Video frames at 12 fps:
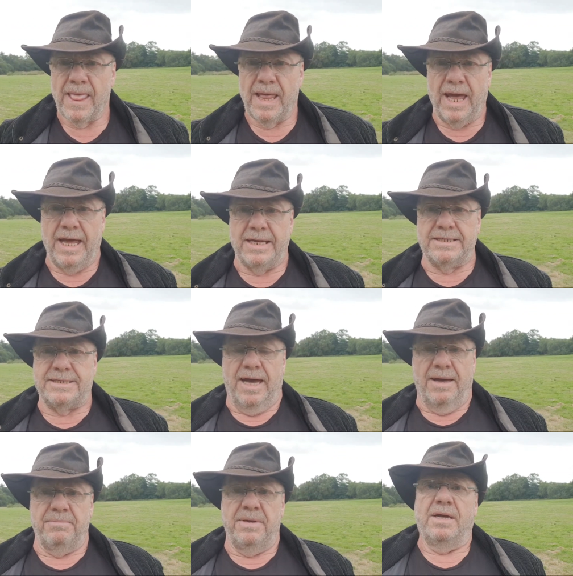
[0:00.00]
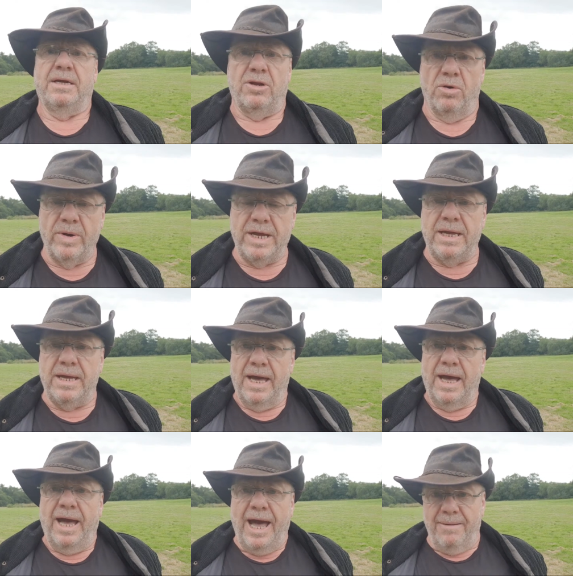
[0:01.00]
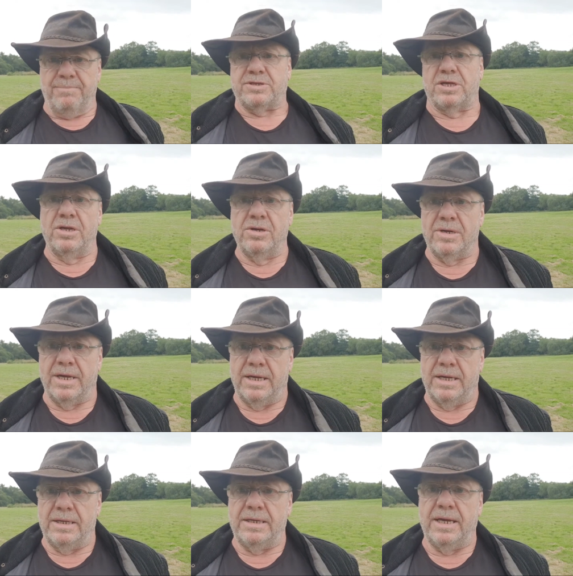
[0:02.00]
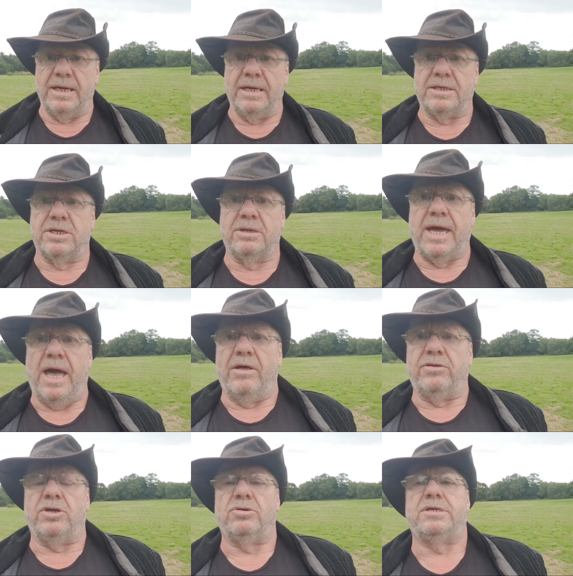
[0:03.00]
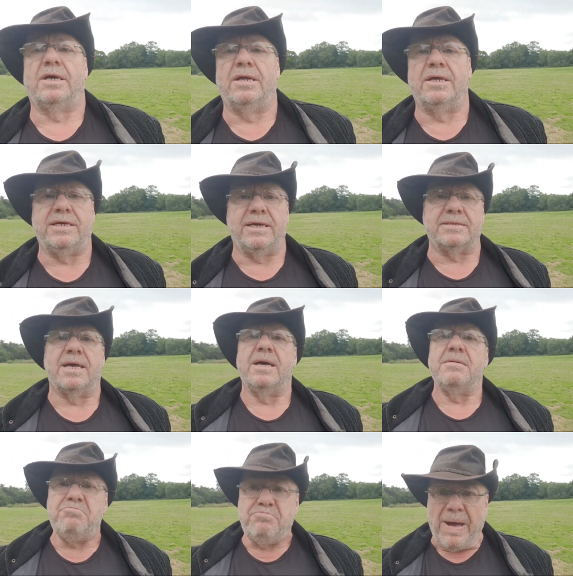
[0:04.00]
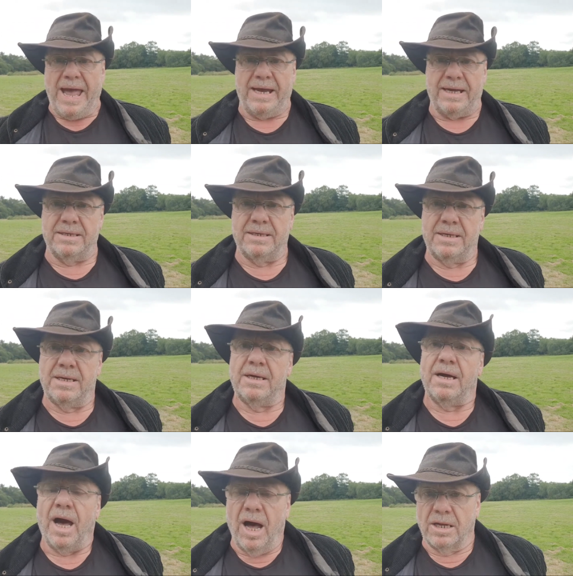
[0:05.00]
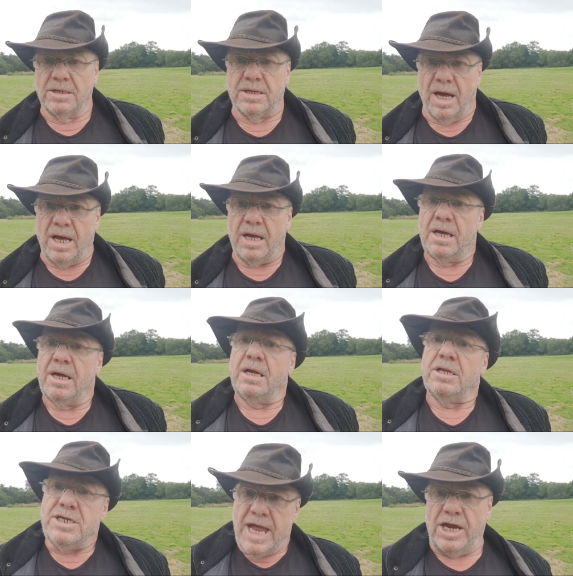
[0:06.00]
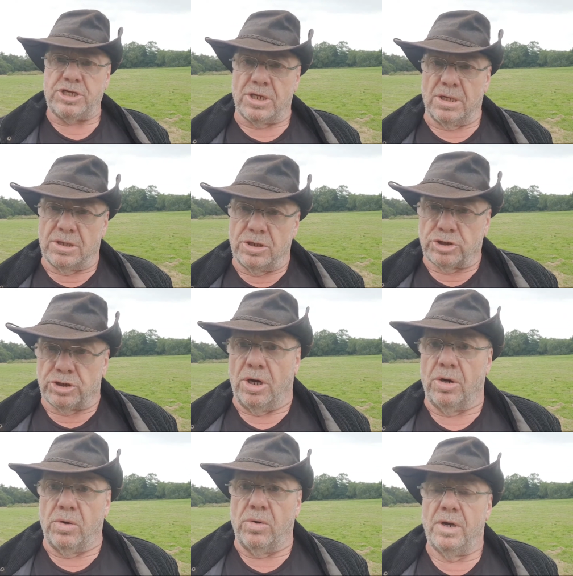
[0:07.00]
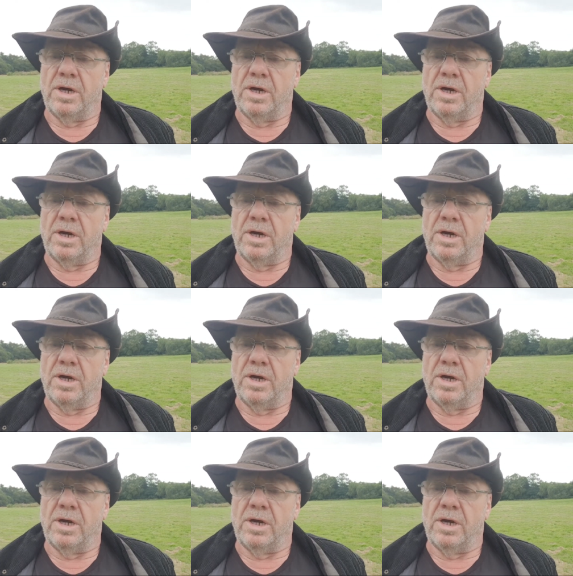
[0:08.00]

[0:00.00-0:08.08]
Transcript: And, we absolutely need to get the utilities back under national control.